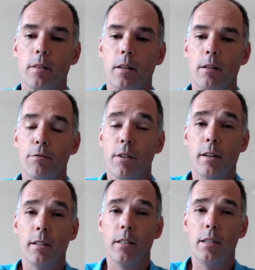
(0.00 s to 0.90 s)
And
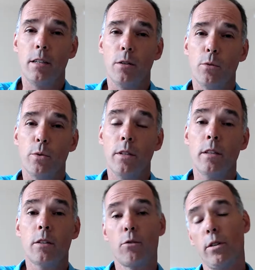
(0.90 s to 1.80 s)
finally
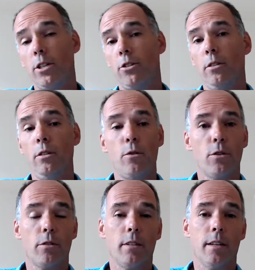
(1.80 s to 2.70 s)
with Rachel,
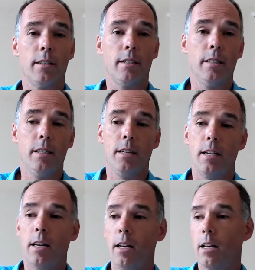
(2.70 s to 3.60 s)
who's online,
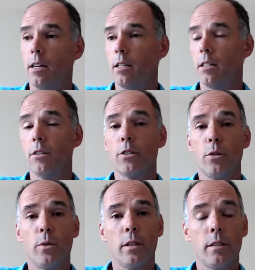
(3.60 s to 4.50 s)
and
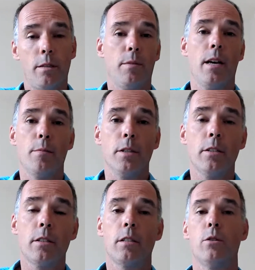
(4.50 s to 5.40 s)
also with Tim
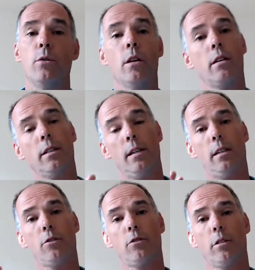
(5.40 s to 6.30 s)
Heymans, who are the
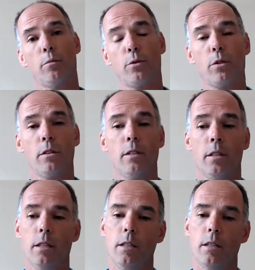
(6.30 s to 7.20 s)
editorial board,
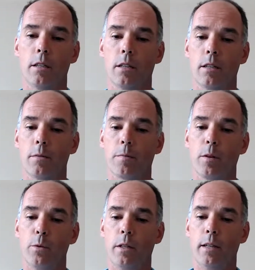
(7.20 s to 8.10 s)

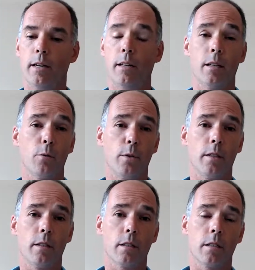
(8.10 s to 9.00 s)
we ended up
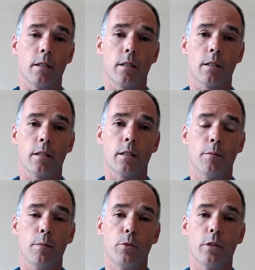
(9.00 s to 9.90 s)
with a
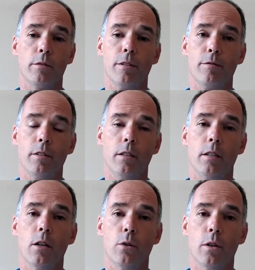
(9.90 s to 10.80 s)
bit more than 50
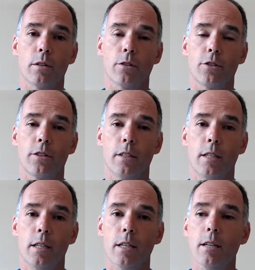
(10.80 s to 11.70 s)
co-authors.
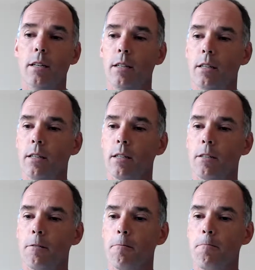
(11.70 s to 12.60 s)

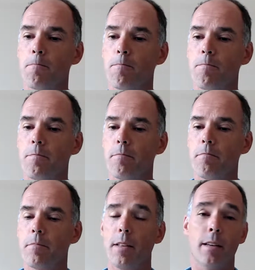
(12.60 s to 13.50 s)

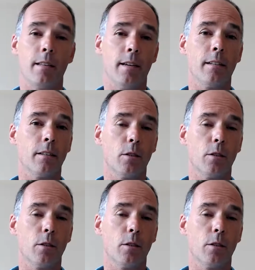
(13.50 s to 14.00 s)
And then